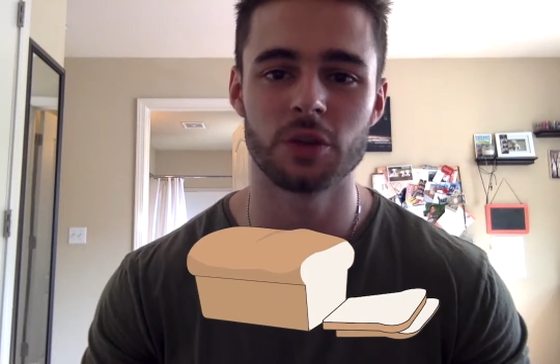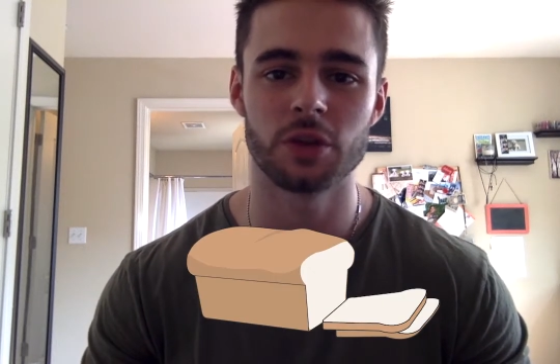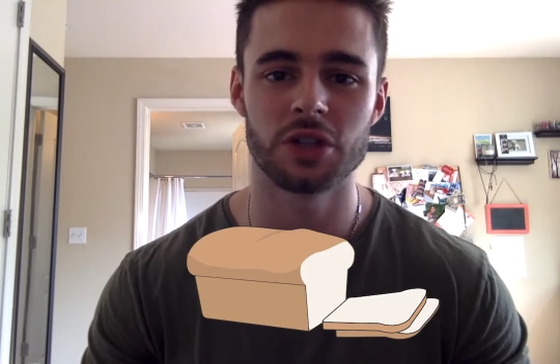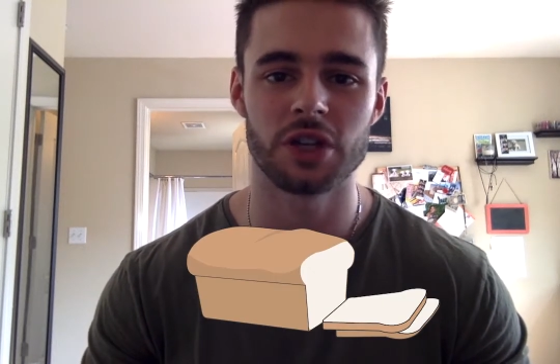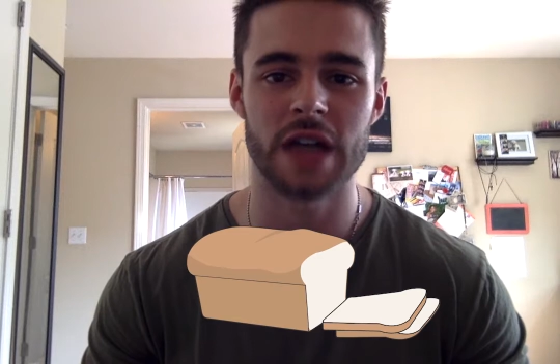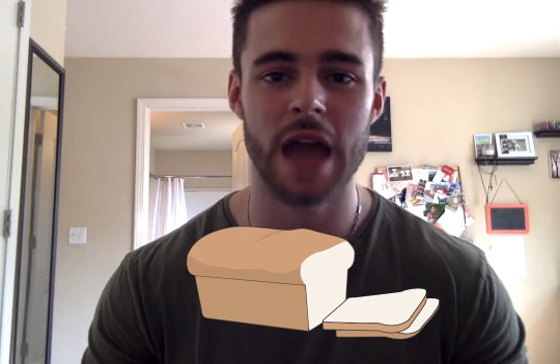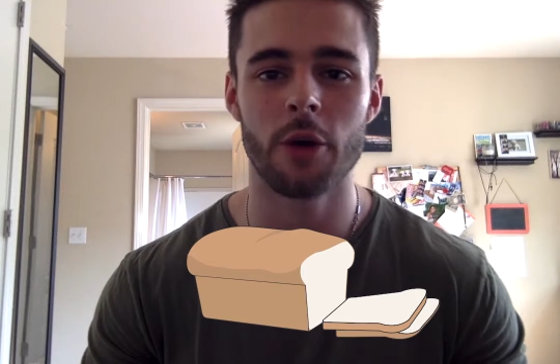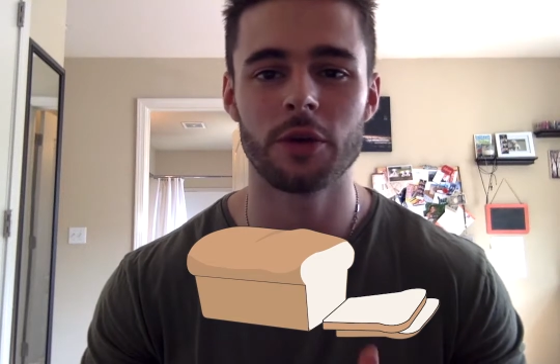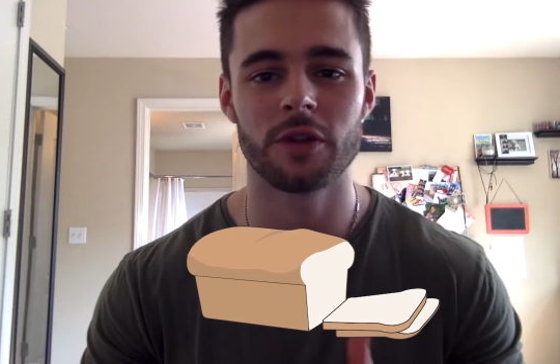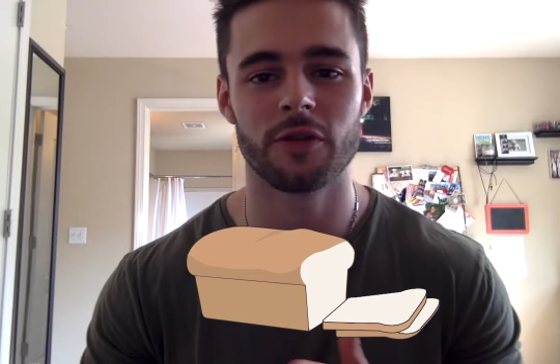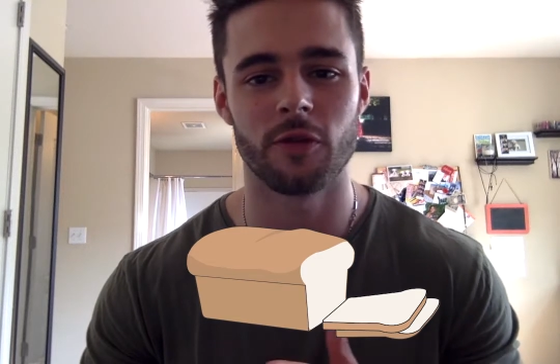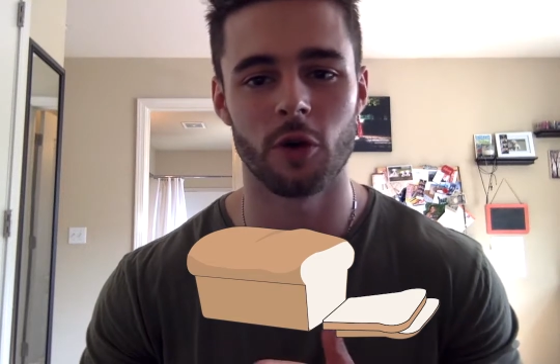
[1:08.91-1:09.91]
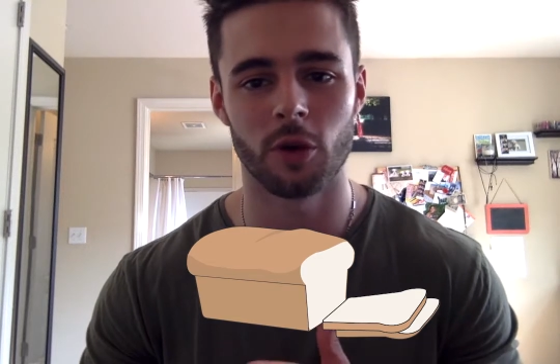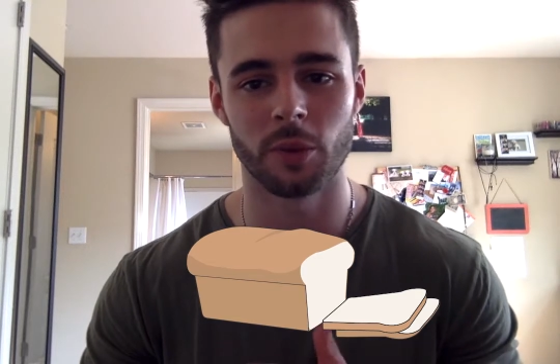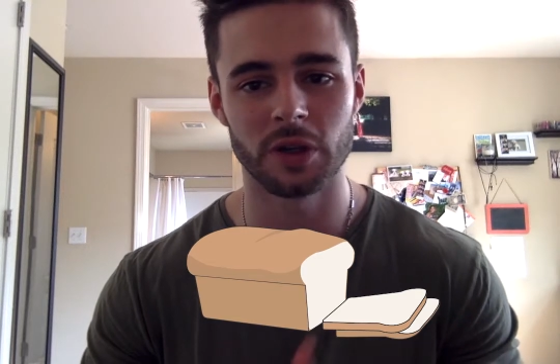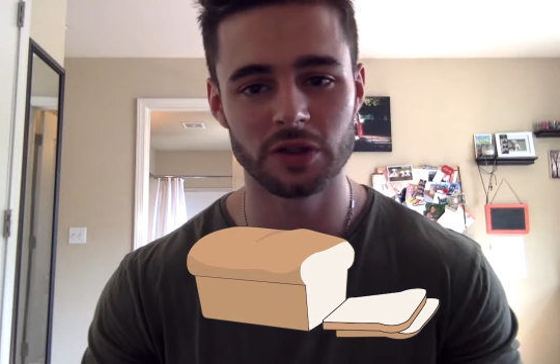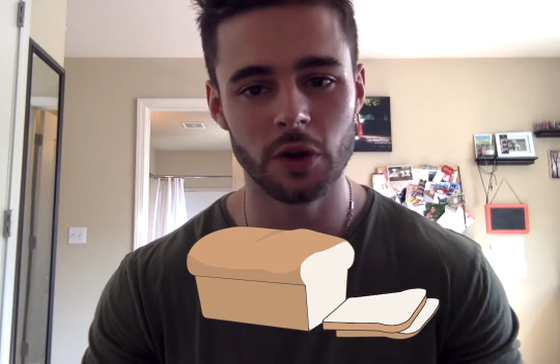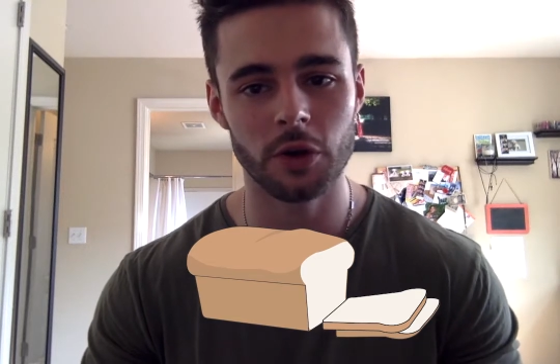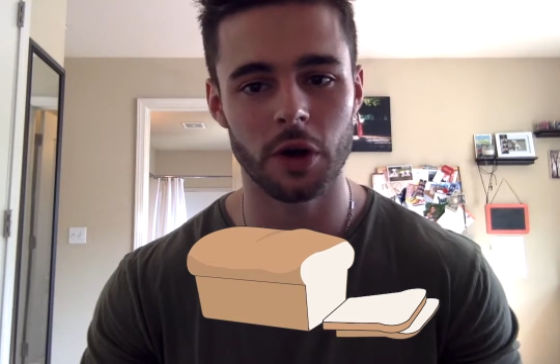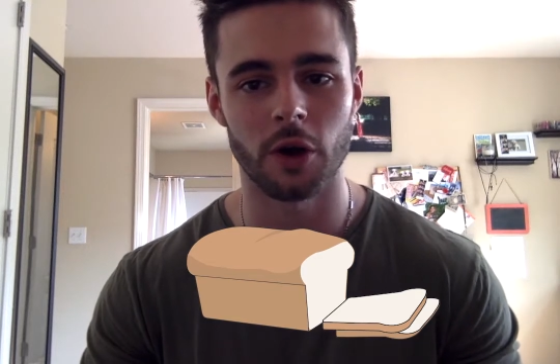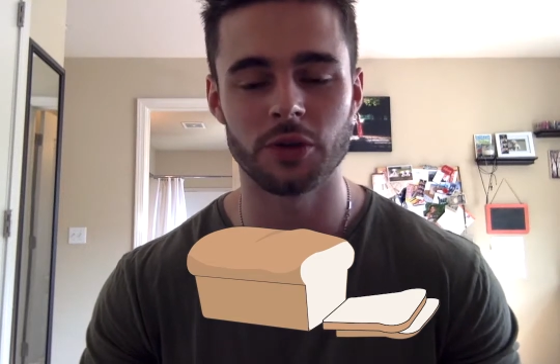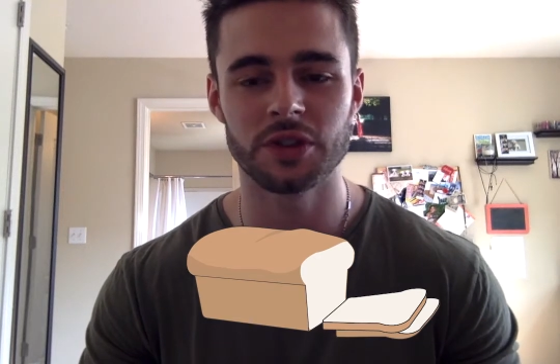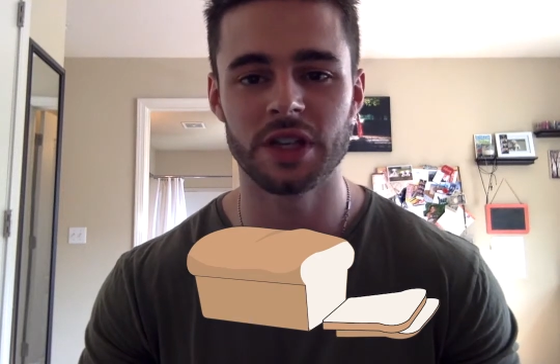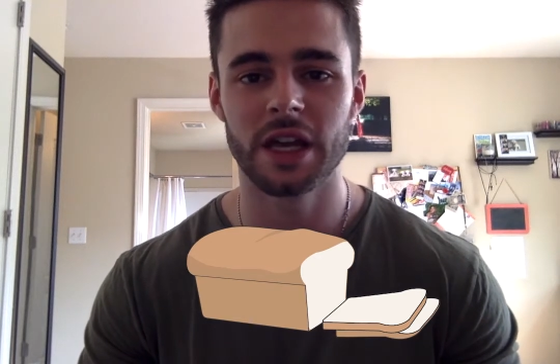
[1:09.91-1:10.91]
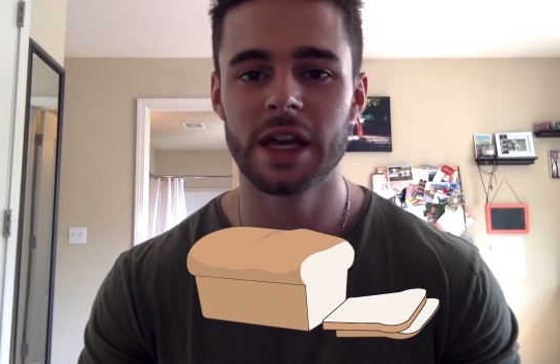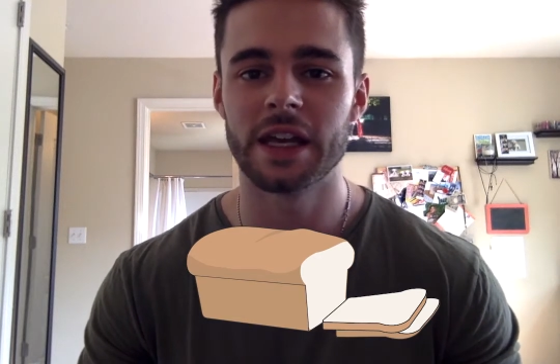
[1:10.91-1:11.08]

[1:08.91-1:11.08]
which are now in the form glucose.